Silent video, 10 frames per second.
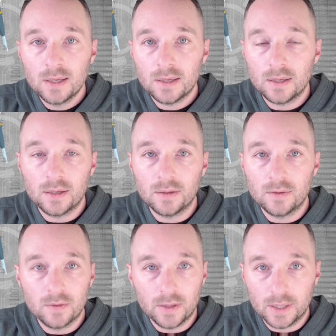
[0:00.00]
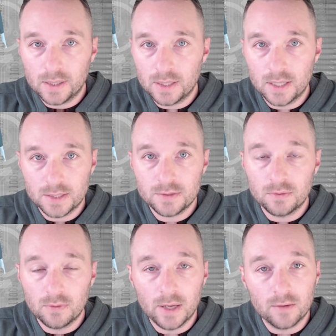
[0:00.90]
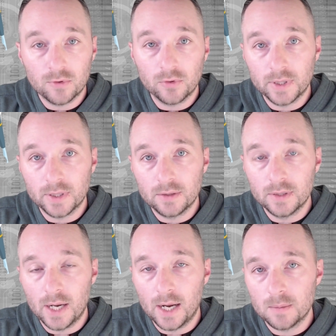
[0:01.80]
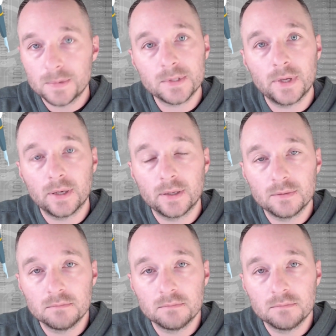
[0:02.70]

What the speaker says: and it connects to a lot of really good apps that